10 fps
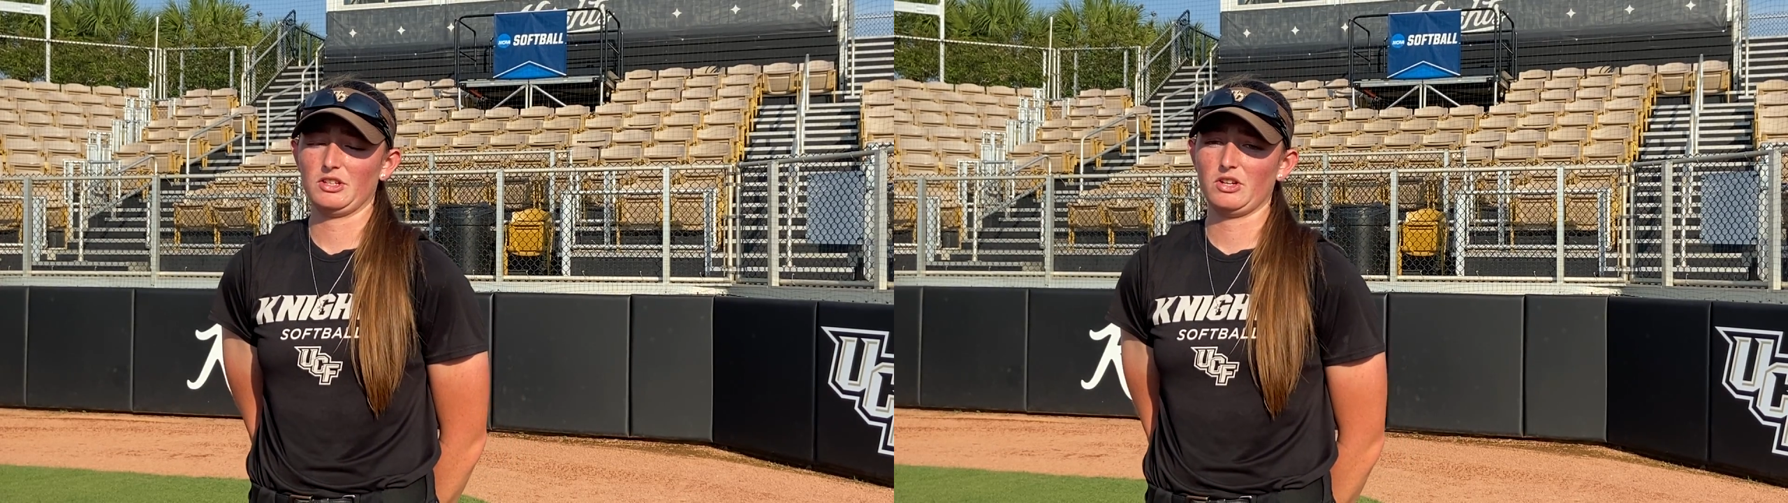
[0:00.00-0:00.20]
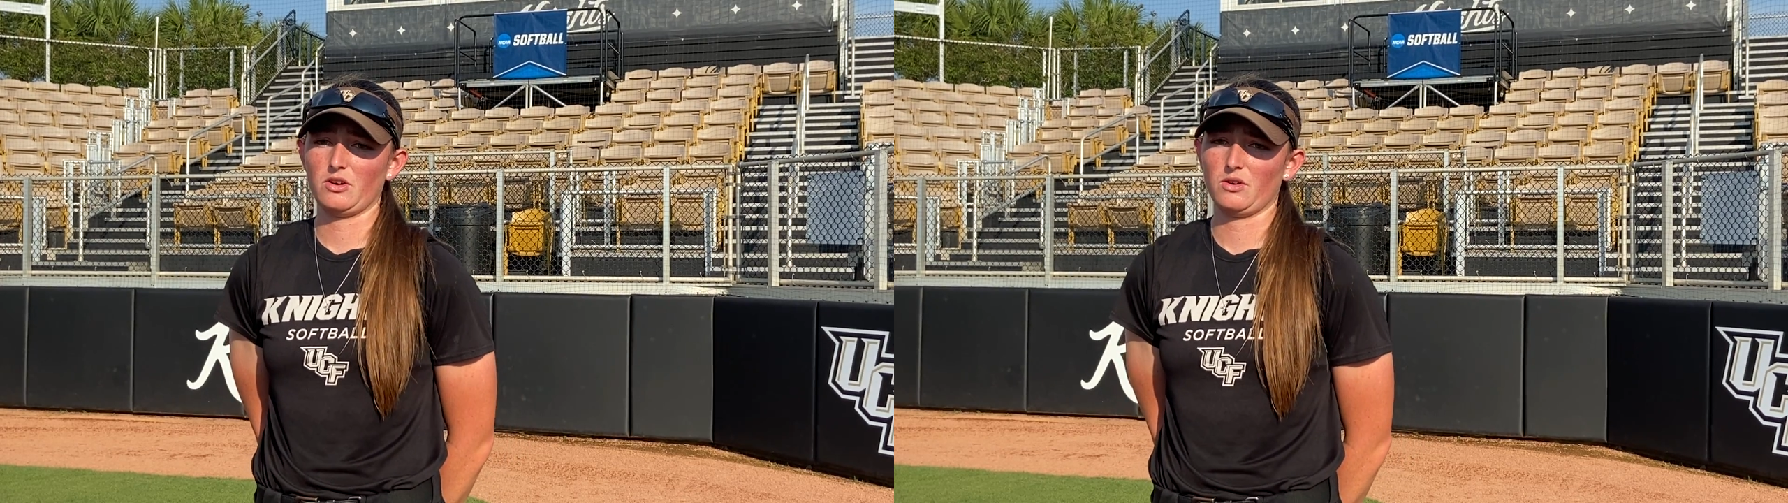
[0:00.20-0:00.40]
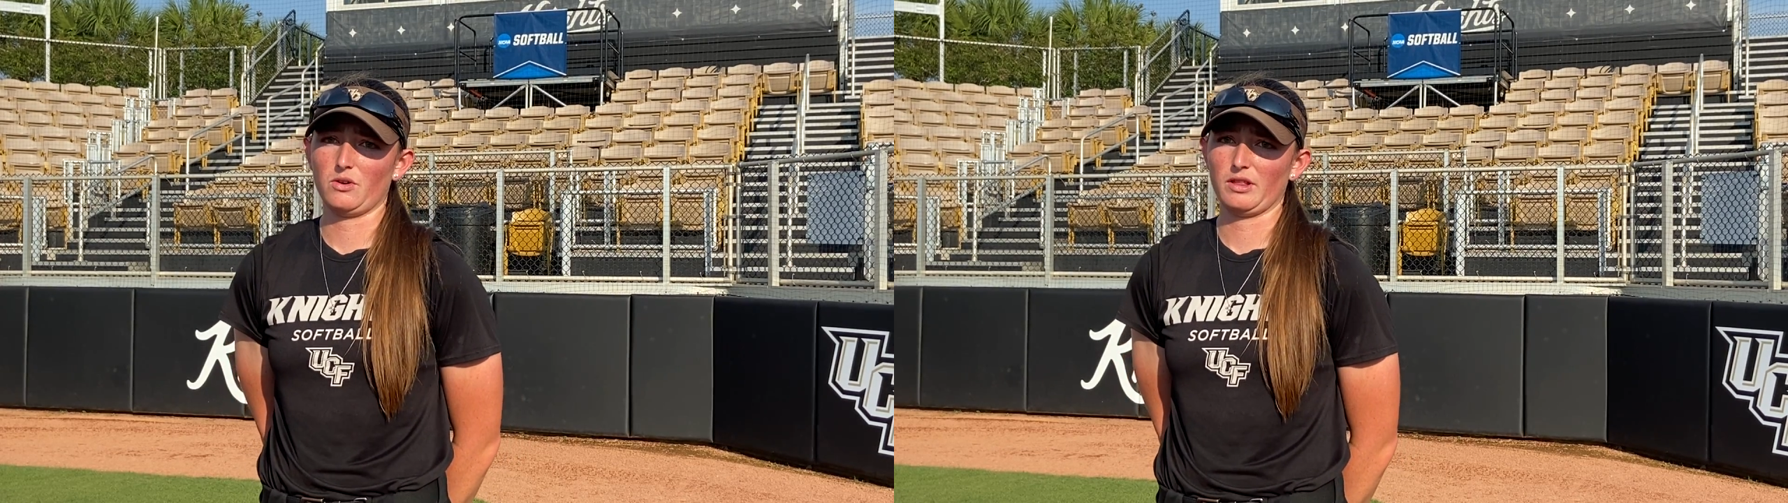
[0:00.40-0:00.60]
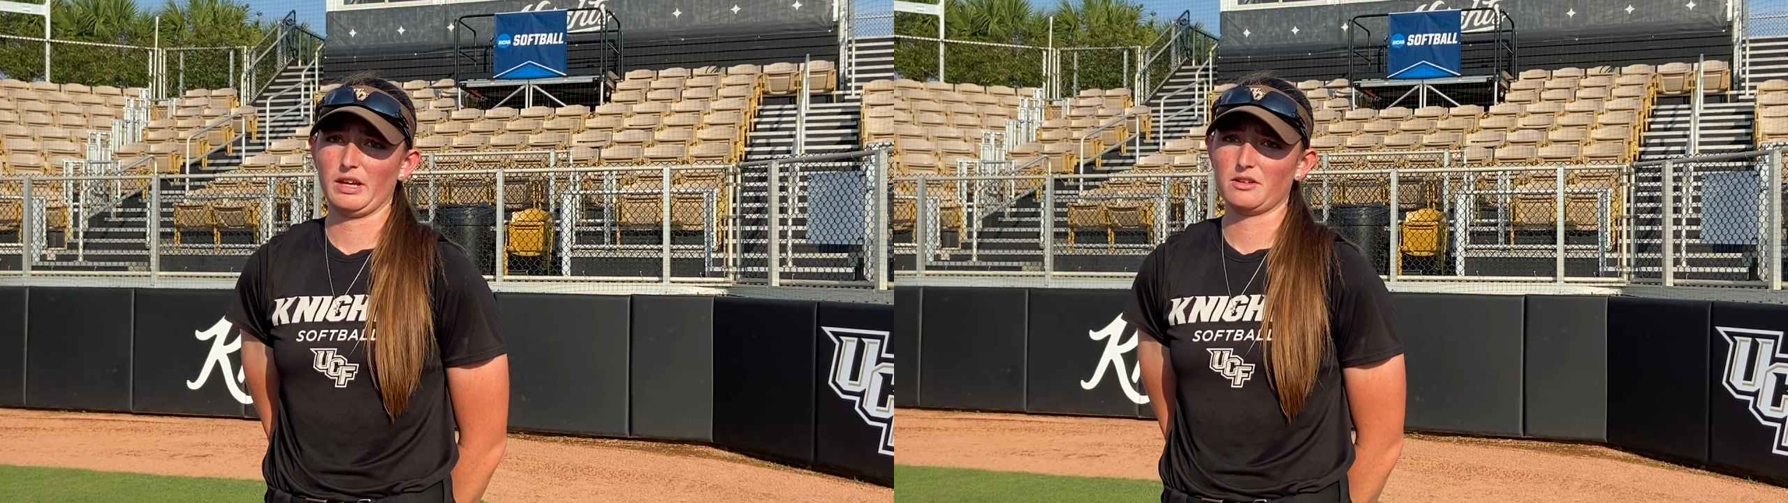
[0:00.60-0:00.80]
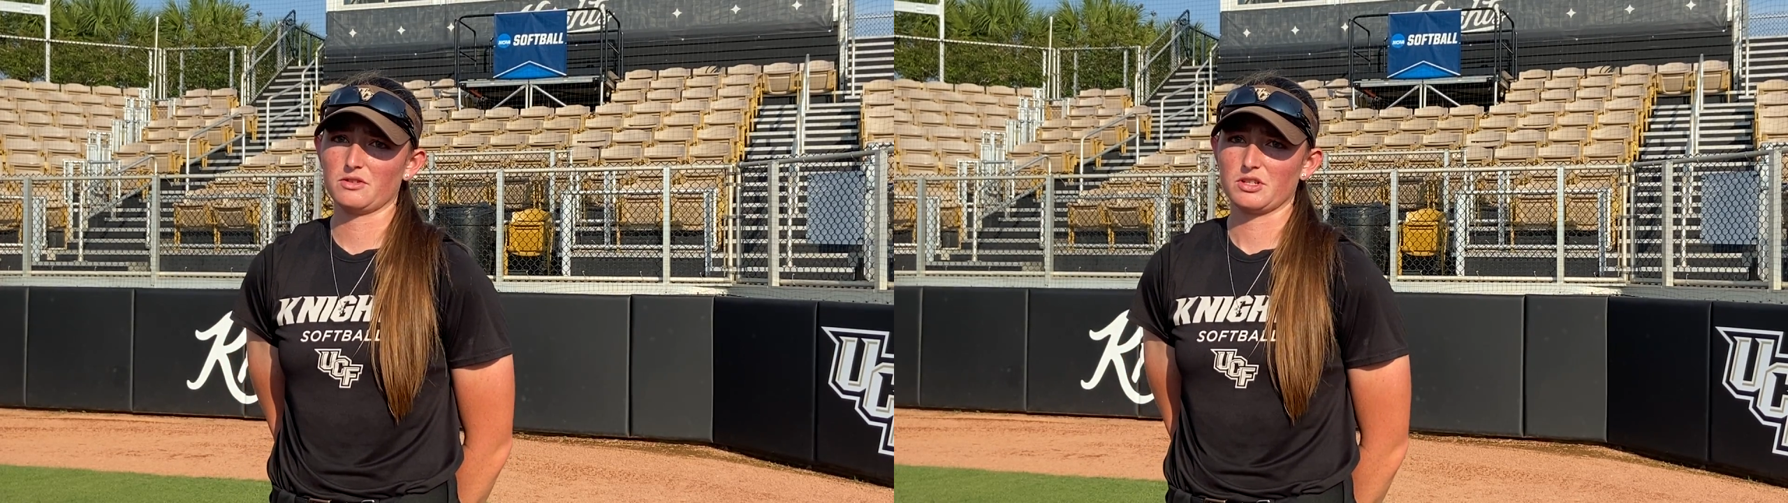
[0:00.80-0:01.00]
you know,
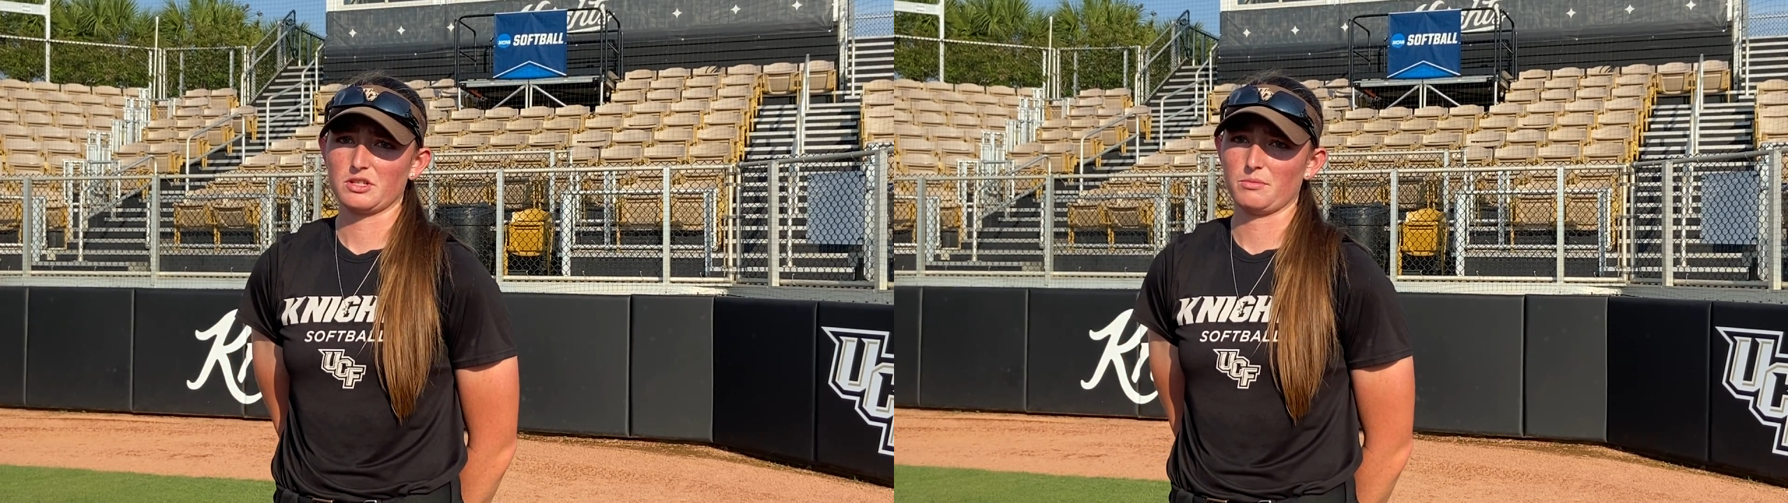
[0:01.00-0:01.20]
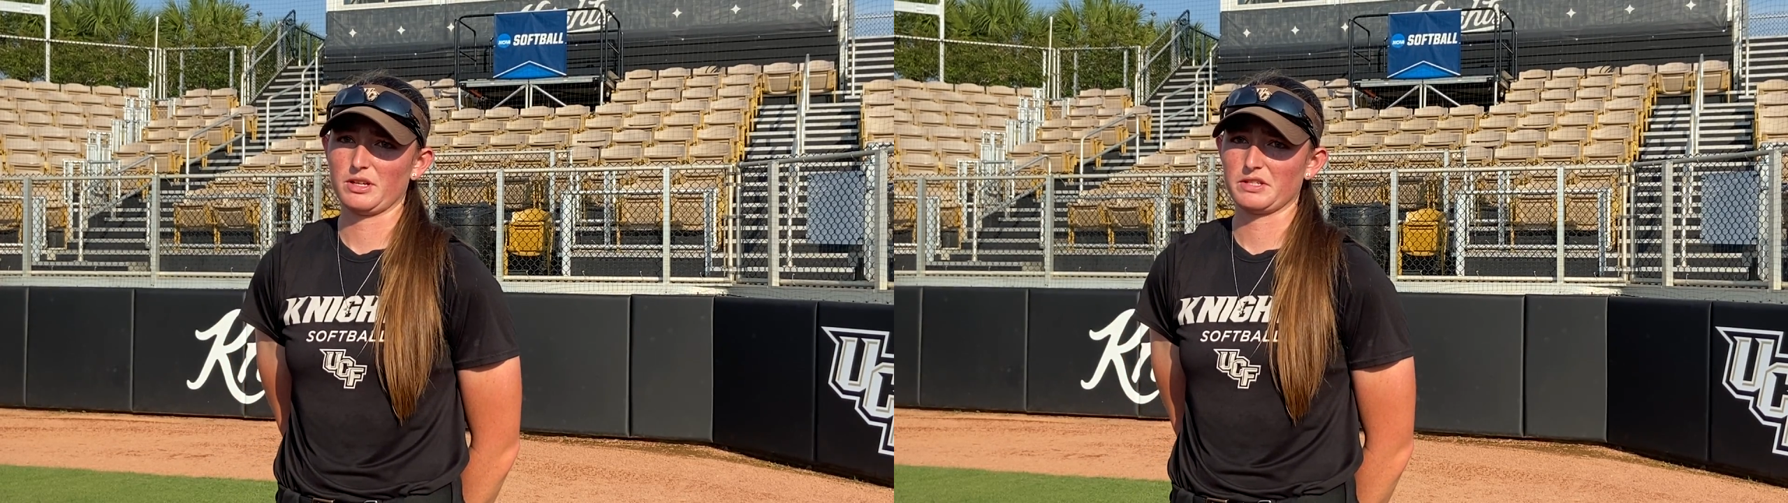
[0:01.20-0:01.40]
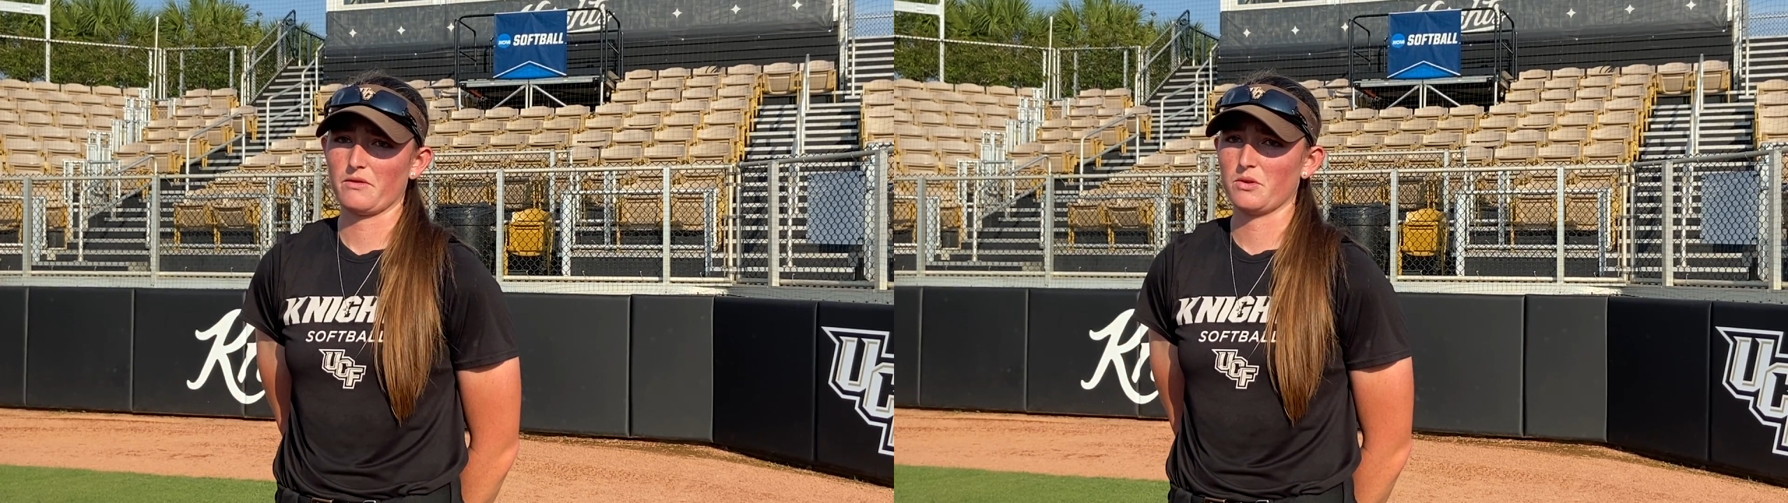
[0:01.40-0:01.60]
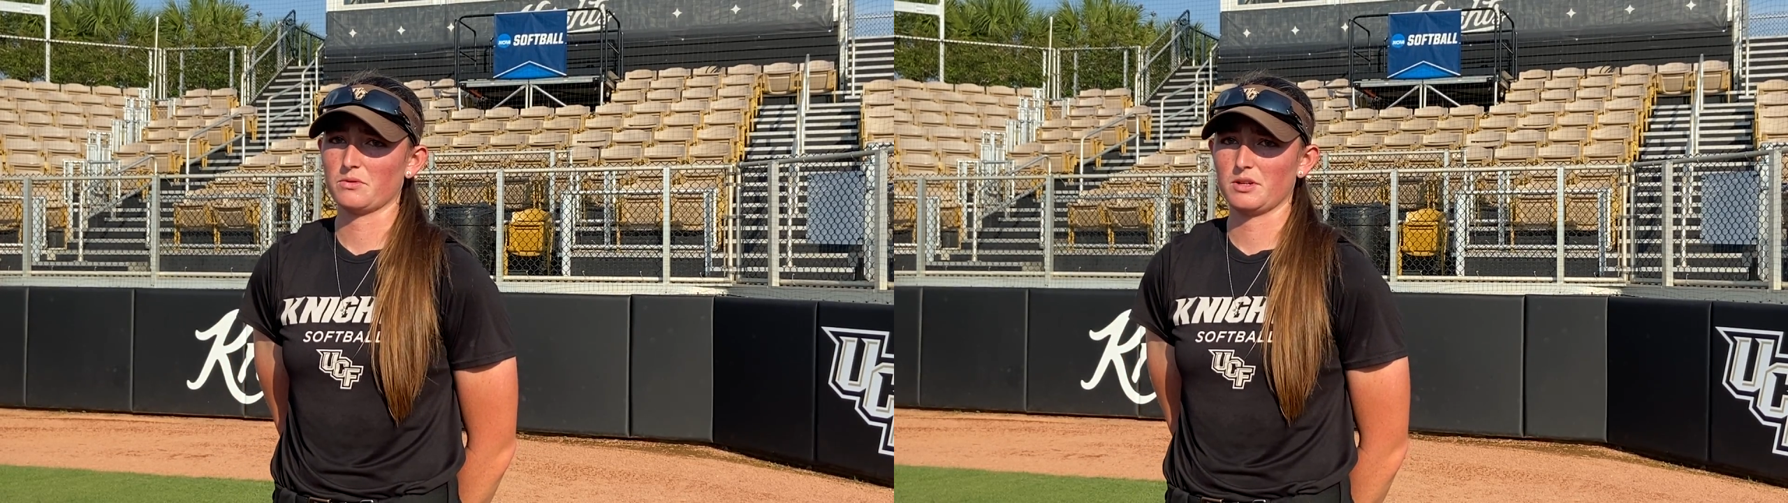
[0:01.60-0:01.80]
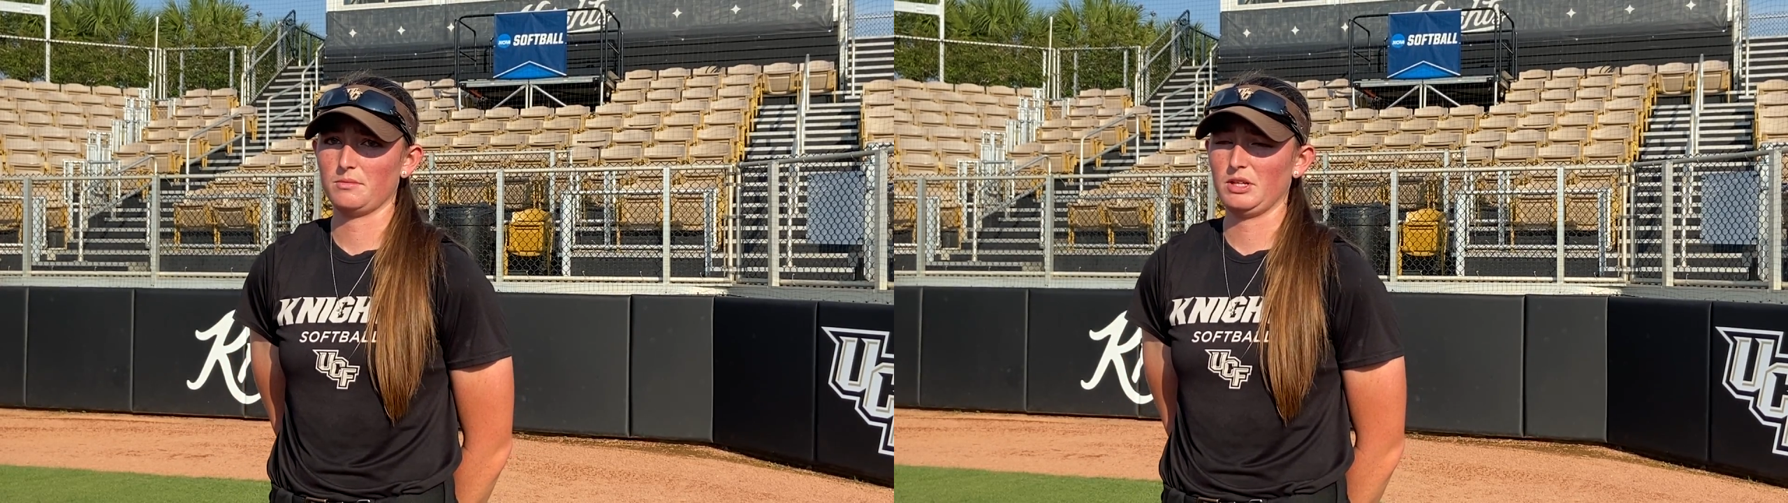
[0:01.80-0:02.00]
Orlando's just a place I've always
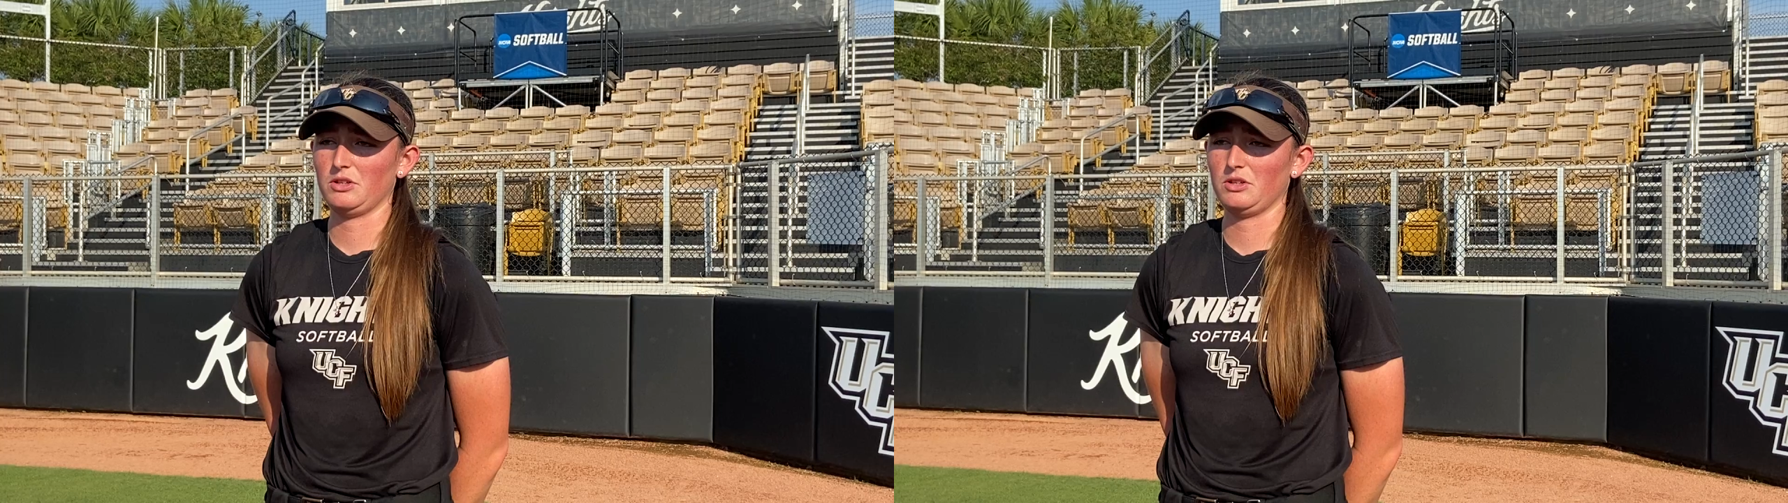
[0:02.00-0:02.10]
wanted to be.